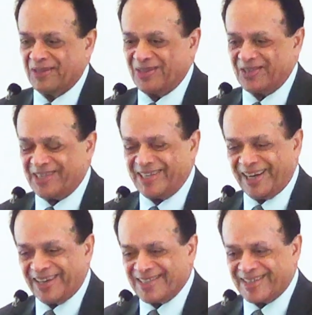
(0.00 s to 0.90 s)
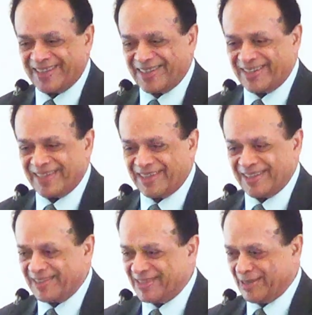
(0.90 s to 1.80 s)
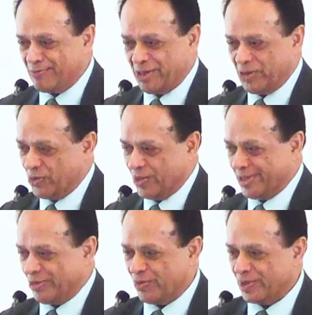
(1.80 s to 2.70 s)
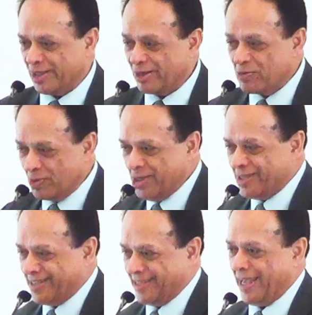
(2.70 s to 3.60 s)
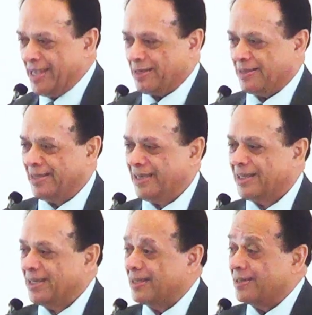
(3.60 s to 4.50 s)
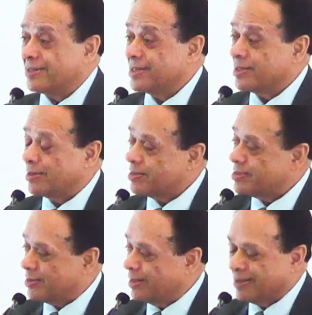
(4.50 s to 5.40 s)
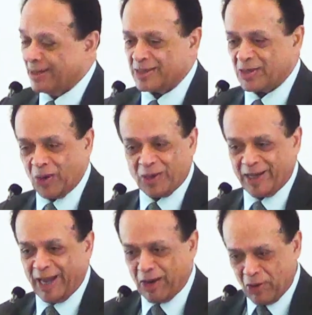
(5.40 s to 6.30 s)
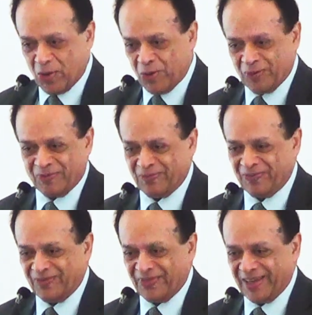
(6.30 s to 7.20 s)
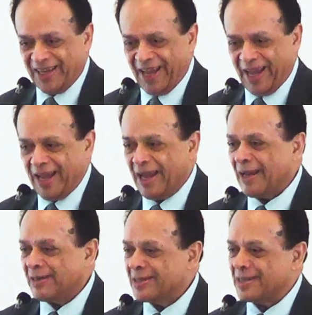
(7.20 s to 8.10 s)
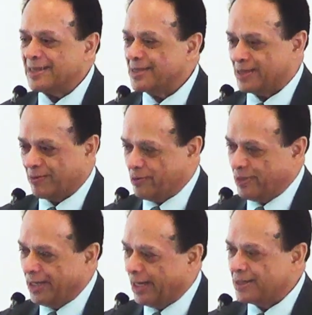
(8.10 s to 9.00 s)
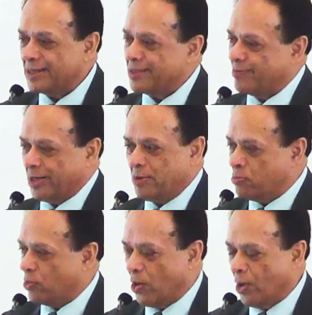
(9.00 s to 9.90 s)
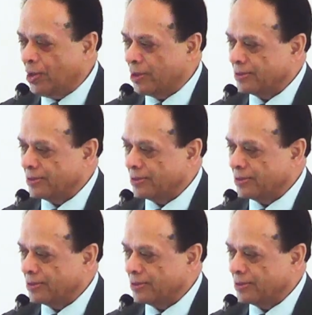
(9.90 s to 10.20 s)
So she asked somebody who was over there, what she's saying. He says her son has got dengue and she's suffering and she's very poor.